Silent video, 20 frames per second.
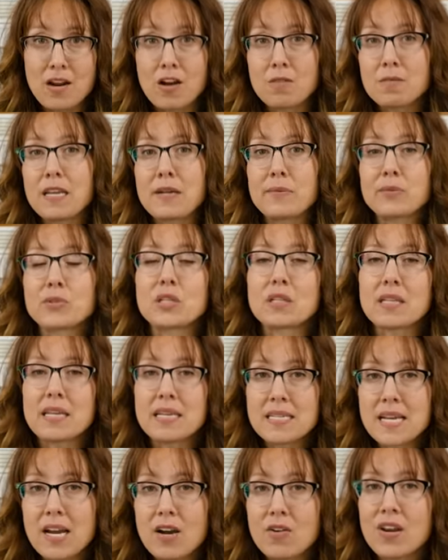not being able to
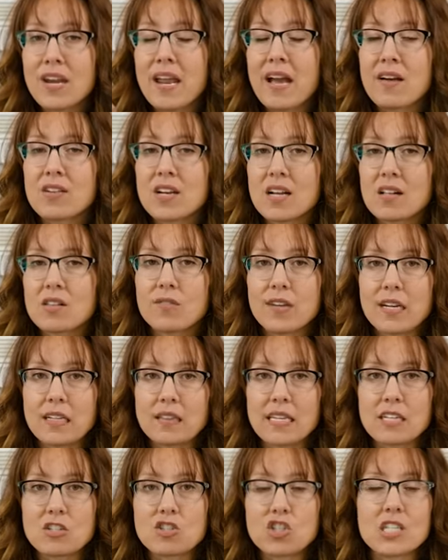lay down and have it
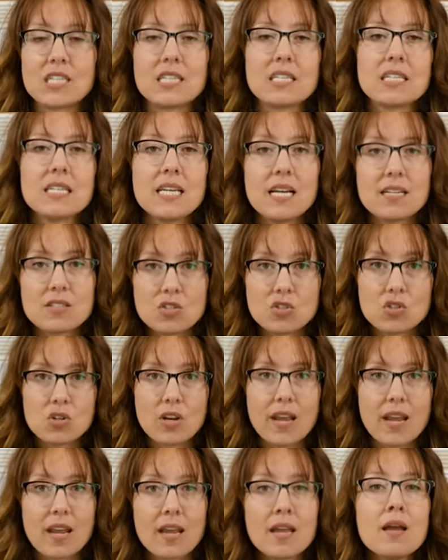elevated like she did
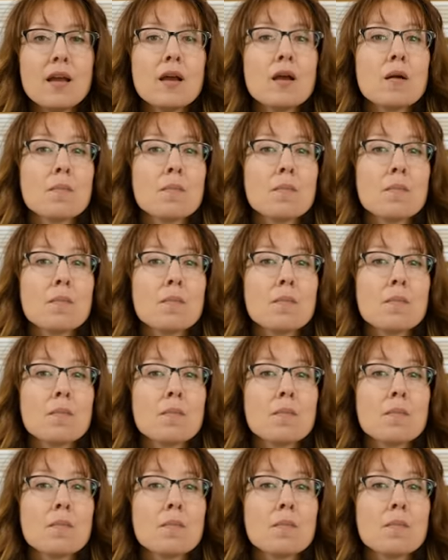yesterday,